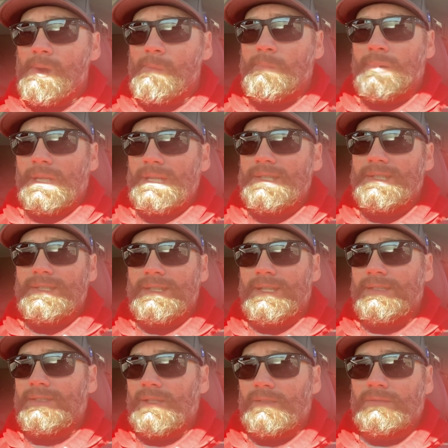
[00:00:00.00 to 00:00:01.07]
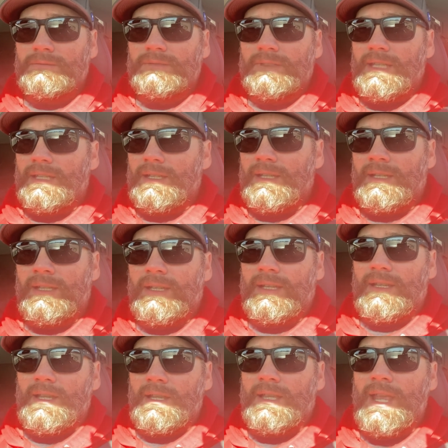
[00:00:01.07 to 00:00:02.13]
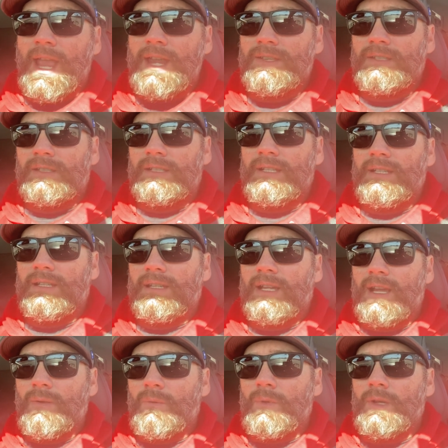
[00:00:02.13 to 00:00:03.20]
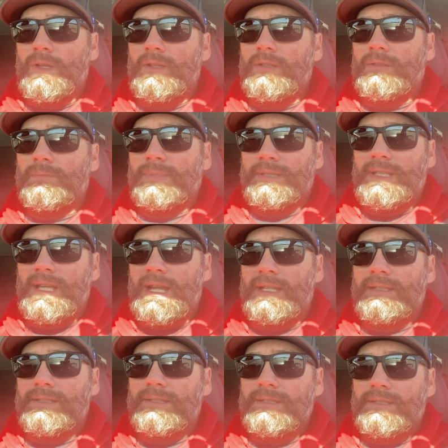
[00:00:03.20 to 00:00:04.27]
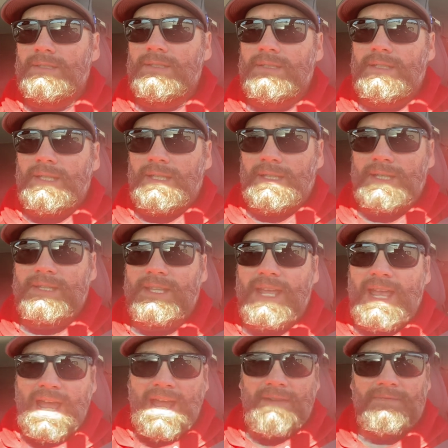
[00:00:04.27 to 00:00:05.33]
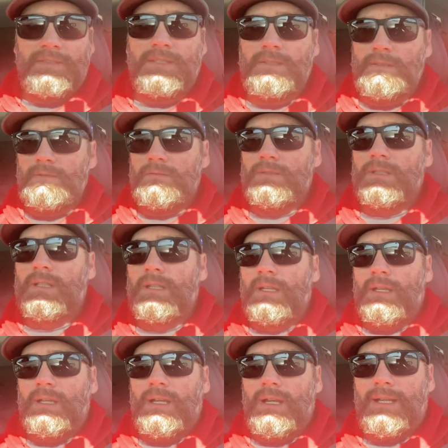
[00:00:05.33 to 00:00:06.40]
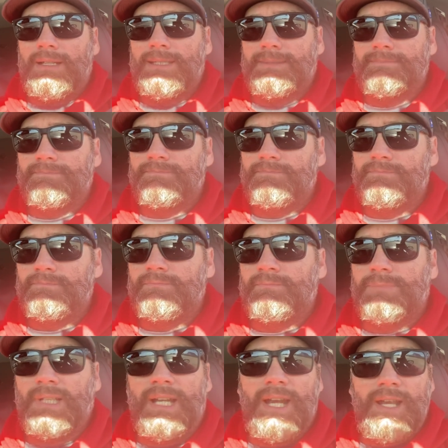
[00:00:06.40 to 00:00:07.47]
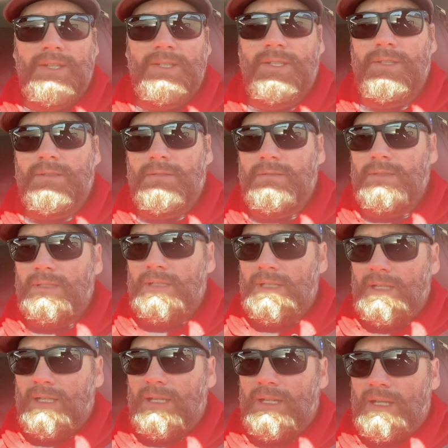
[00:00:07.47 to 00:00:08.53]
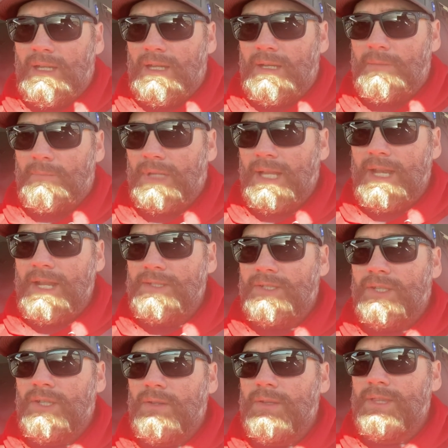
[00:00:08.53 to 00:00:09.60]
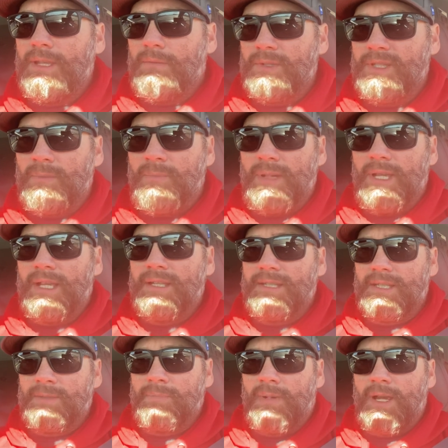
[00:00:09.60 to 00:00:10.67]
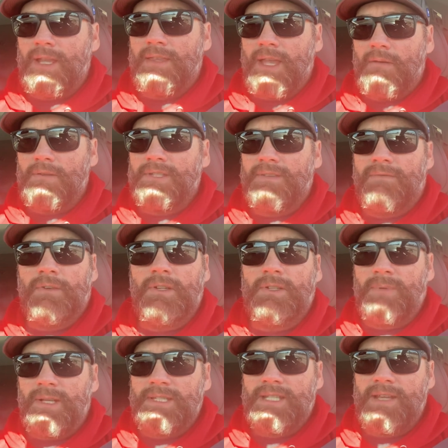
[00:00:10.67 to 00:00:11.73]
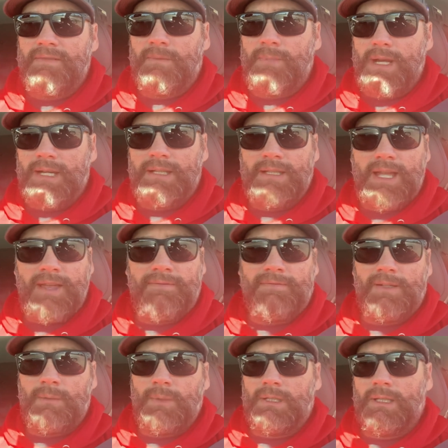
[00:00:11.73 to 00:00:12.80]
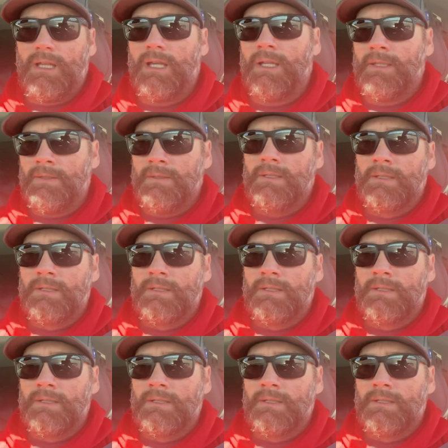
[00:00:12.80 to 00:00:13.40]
Places I don't, like, occasionally I will, but not unless I have to. BladeHQ. BladeHQ, I think, was the biggest. That was the first place I ever bought a knife from online,